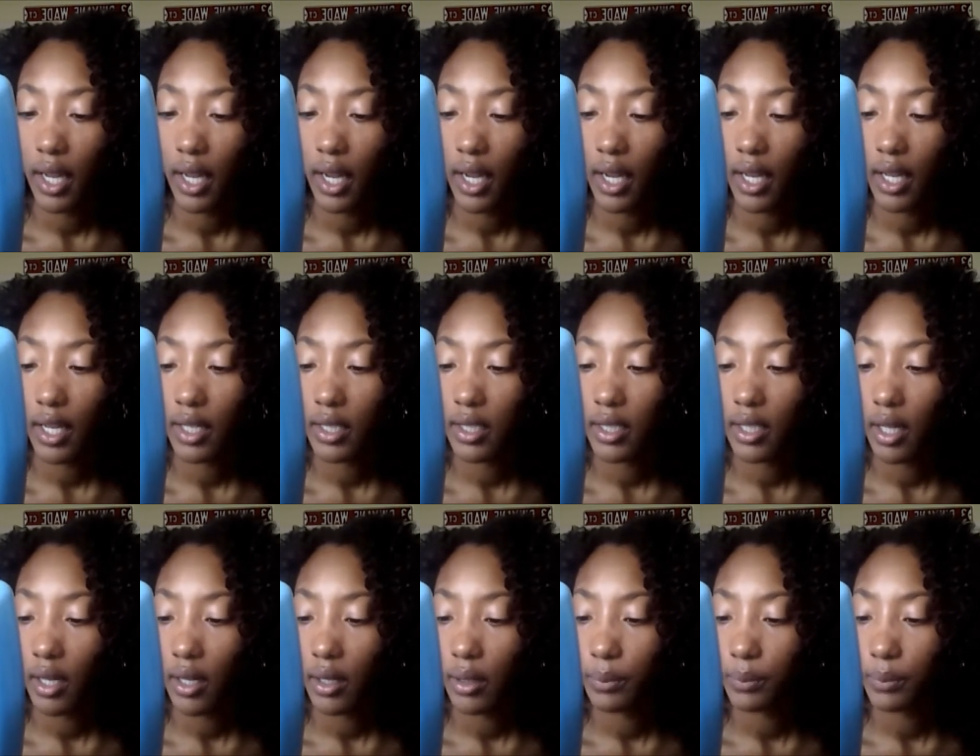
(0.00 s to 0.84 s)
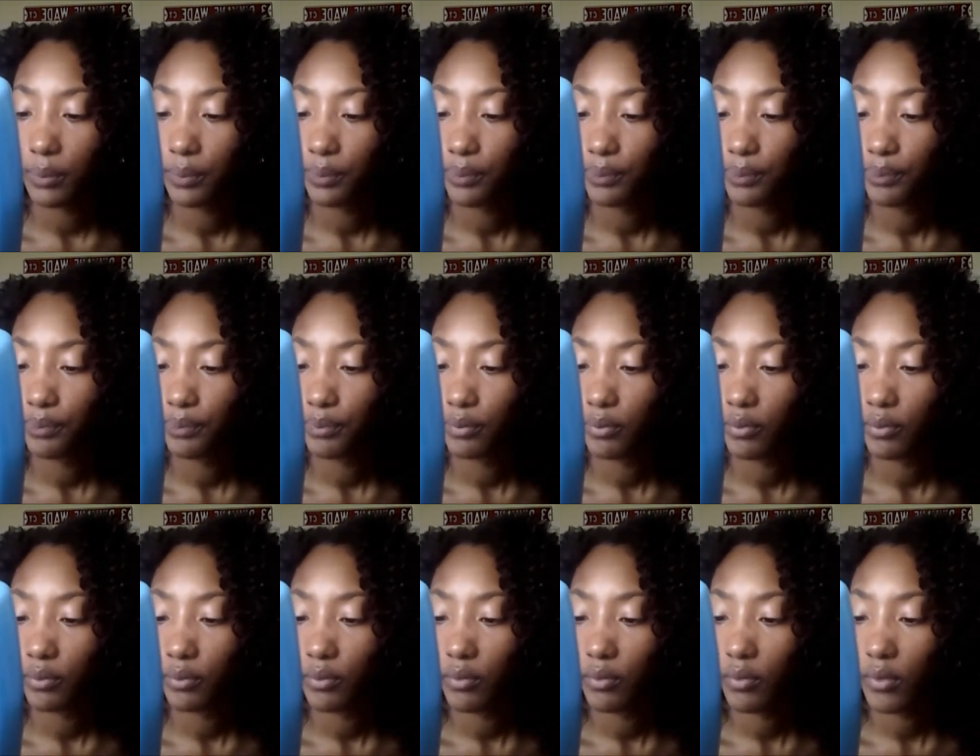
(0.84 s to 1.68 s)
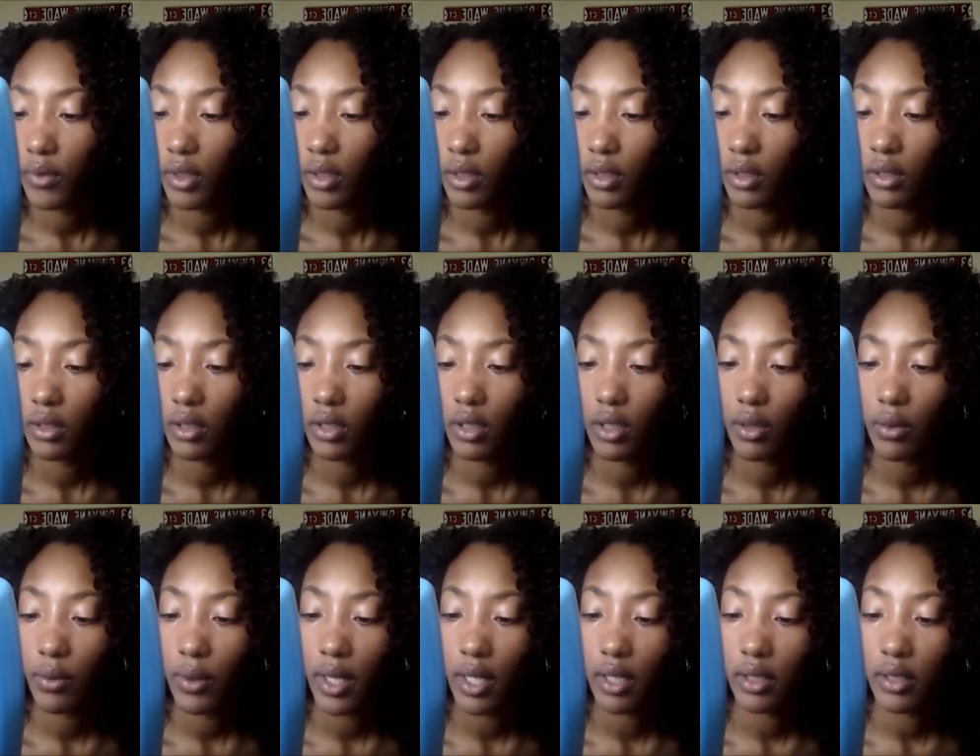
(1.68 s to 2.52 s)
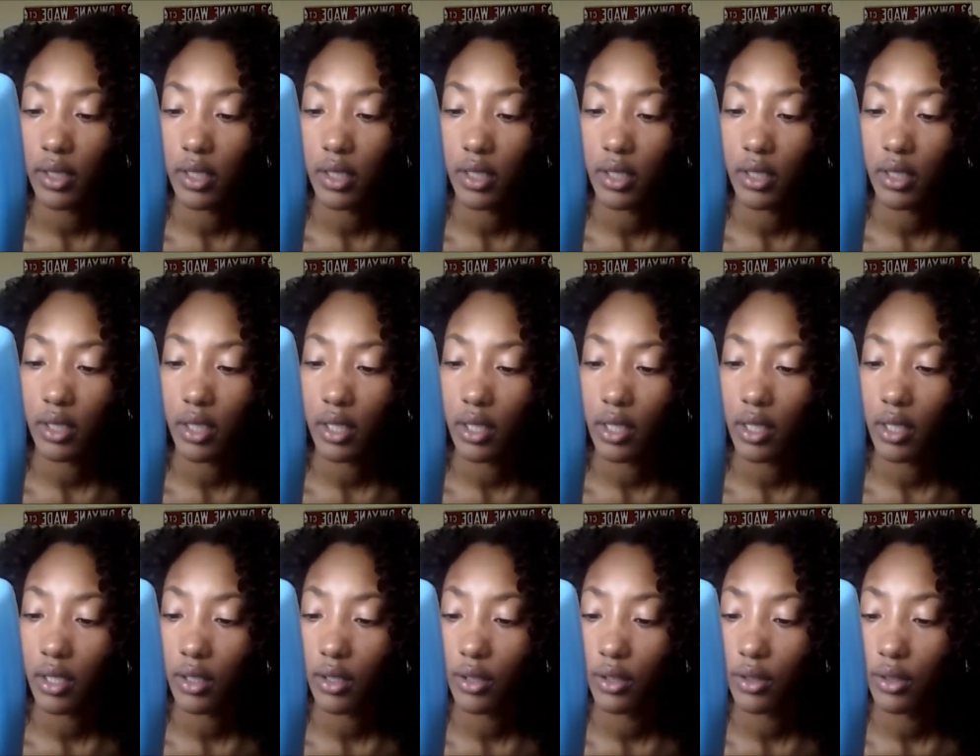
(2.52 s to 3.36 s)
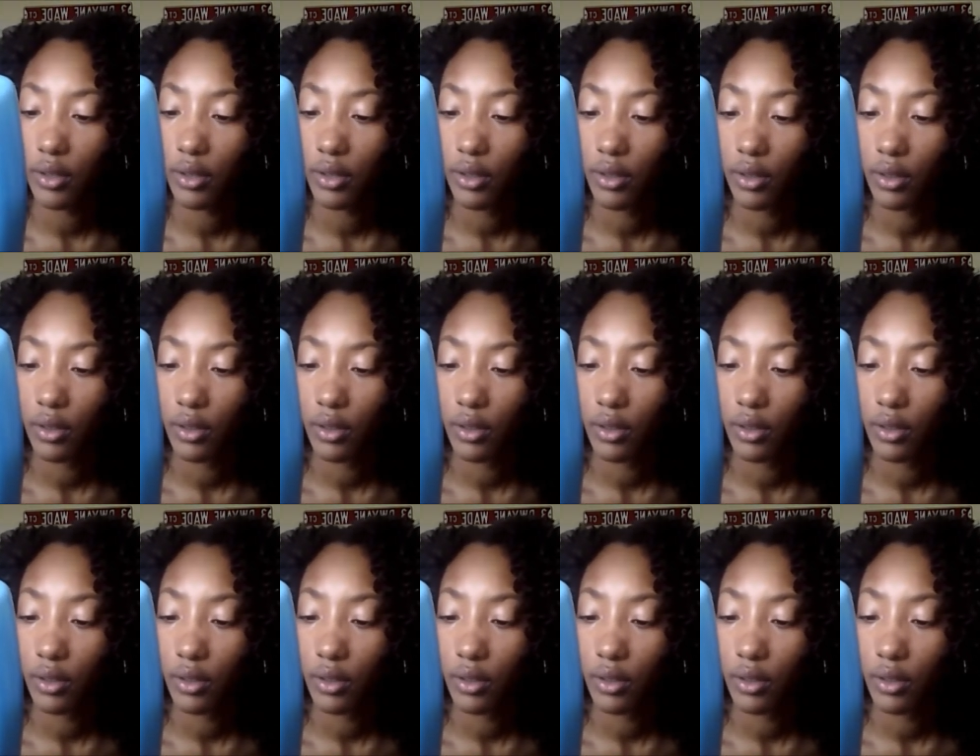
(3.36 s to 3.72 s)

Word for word: and um, see what else is in here.